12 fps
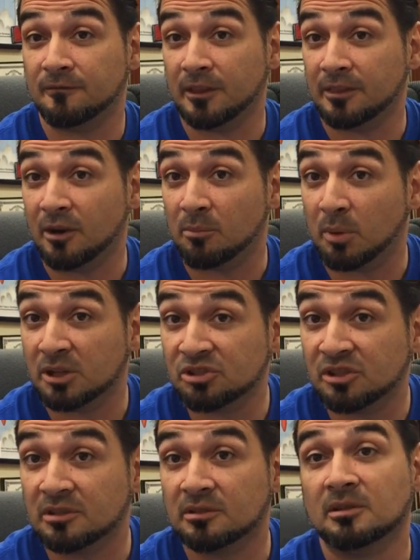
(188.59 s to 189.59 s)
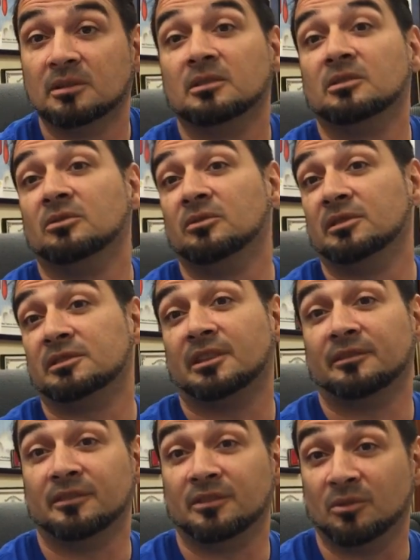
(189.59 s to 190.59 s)
fit their budget, units
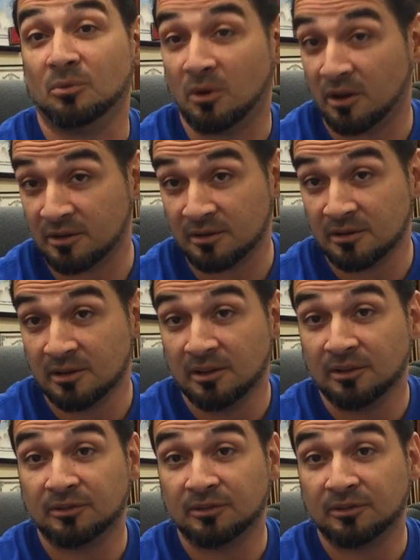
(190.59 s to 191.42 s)
that fit the water.